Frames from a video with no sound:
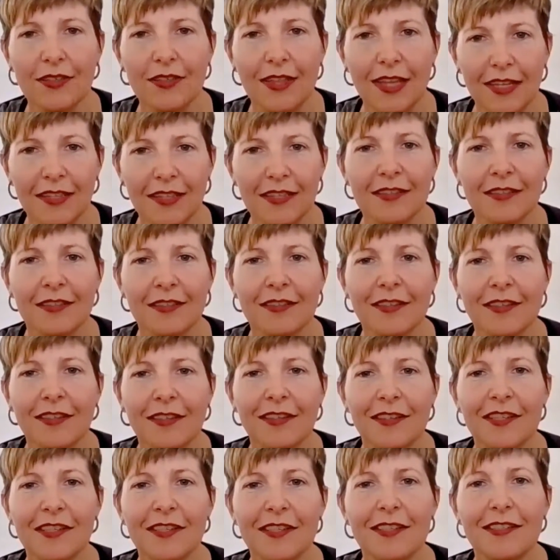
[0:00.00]
that
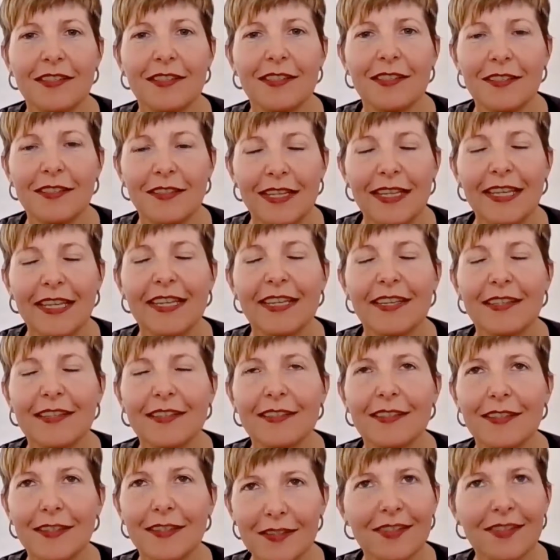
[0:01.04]

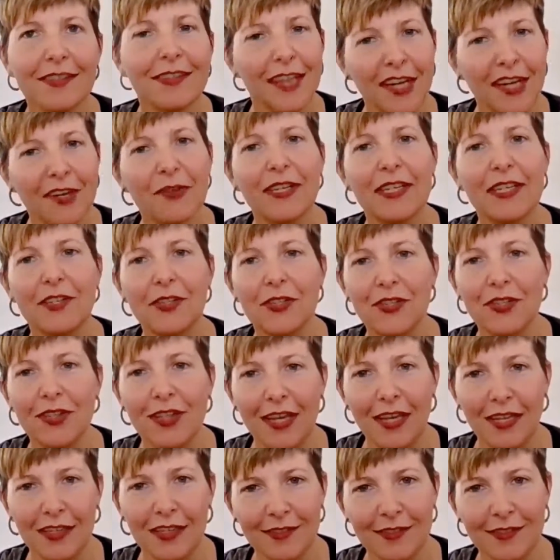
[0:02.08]
discourage
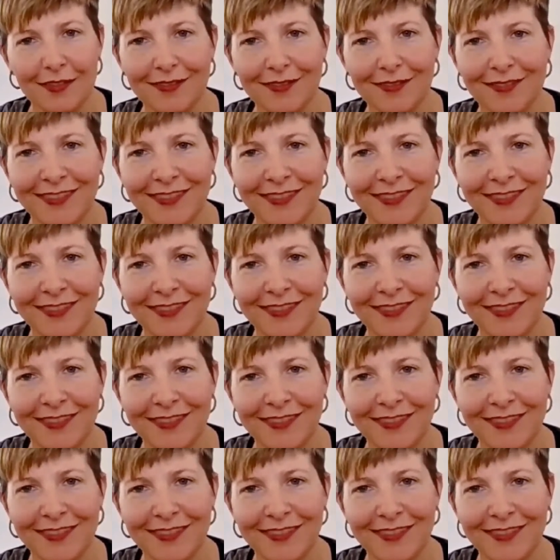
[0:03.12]
that